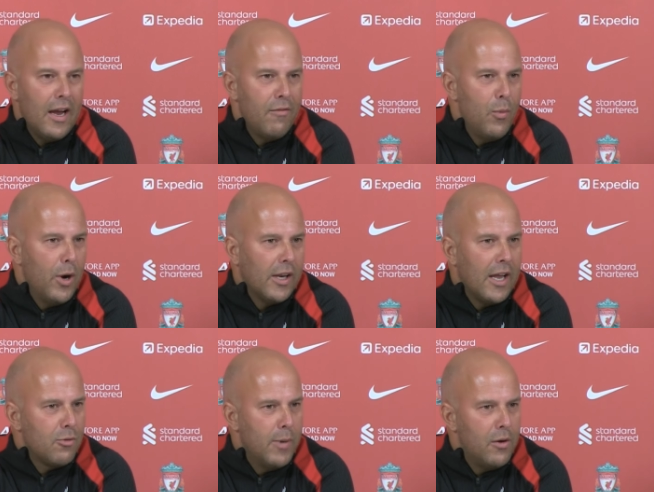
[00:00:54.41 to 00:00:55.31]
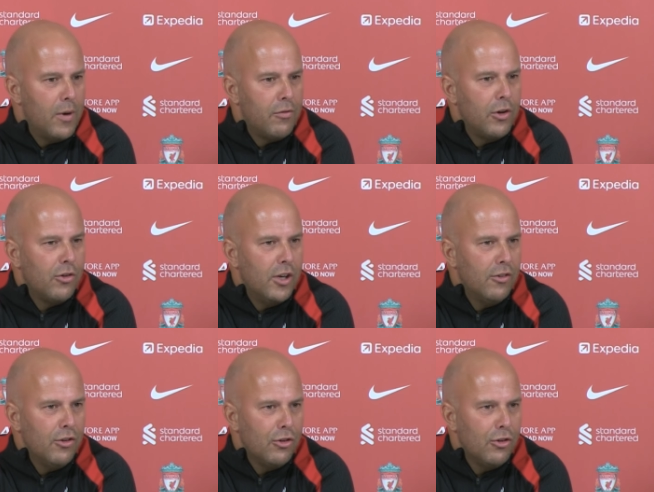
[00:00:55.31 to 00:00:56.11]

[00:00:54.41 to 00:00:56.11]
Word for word: everyone gets better every season.